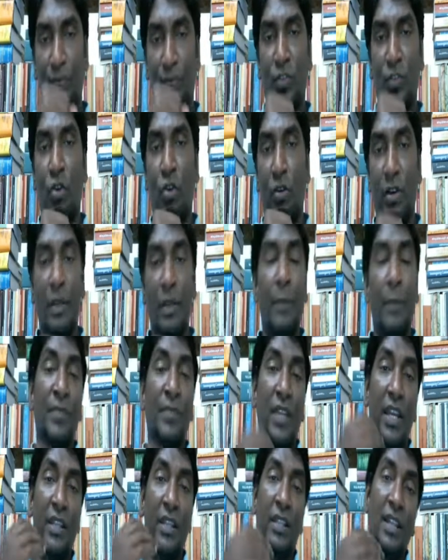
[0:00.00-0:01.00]
sorry,
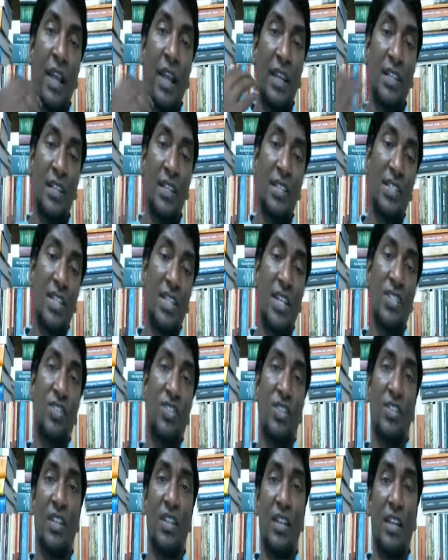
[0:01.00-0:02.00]
in the
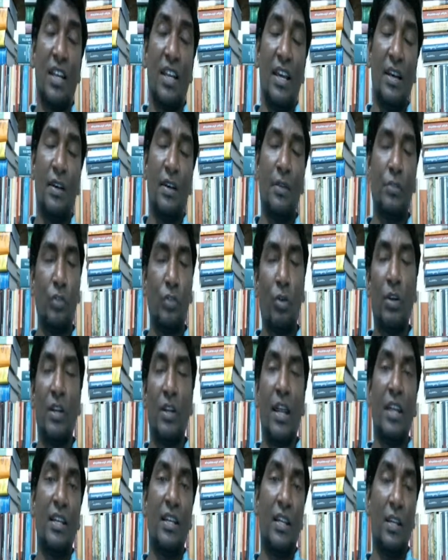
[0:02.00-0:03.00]
1960s and uh, sorry,
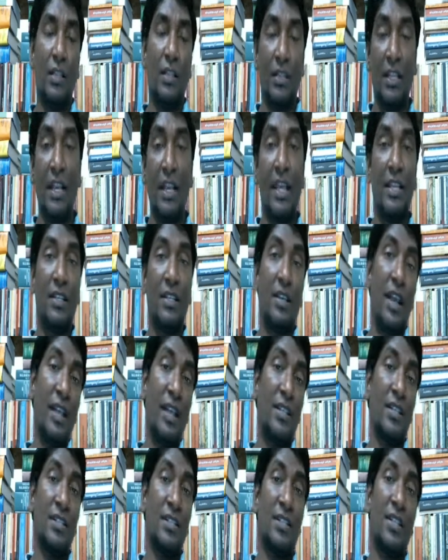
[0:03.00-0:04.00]
in the late
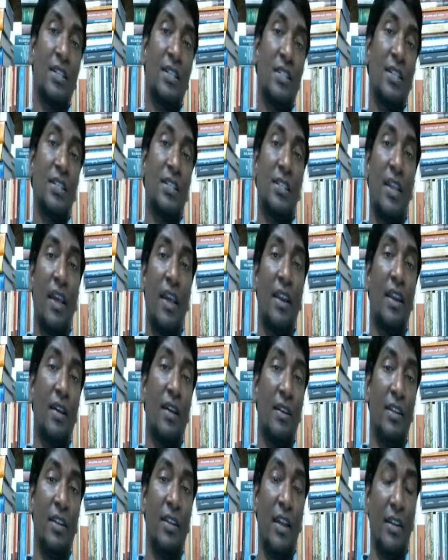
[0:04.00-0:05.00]
1960s and
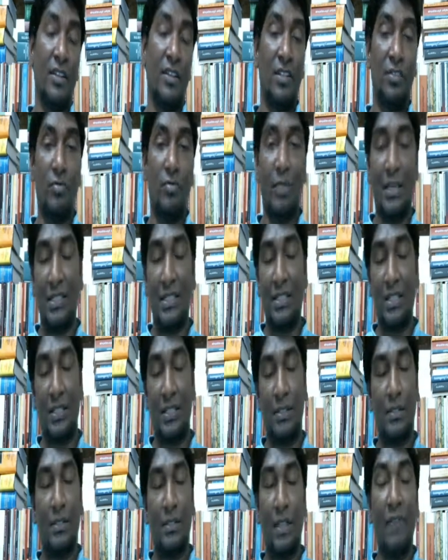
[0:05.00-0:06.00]
early
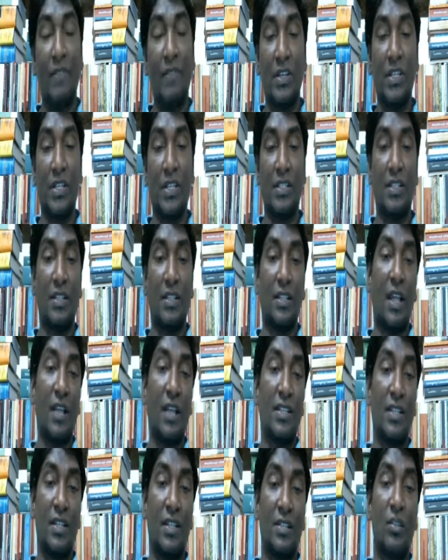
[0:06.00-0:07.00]
1970s uh, in that
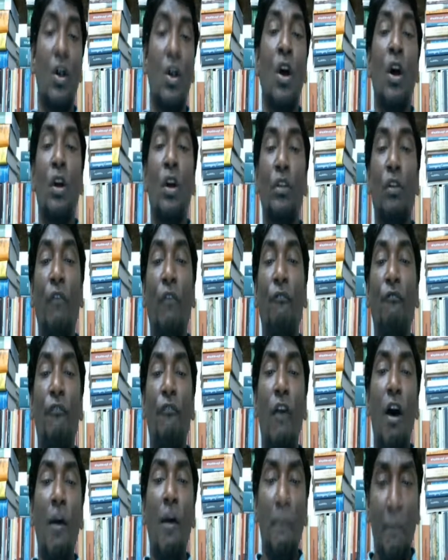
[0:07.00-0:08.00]
sense. The
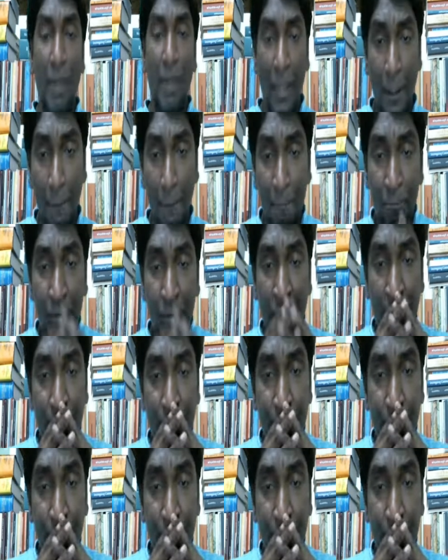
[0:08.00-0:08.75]
firm may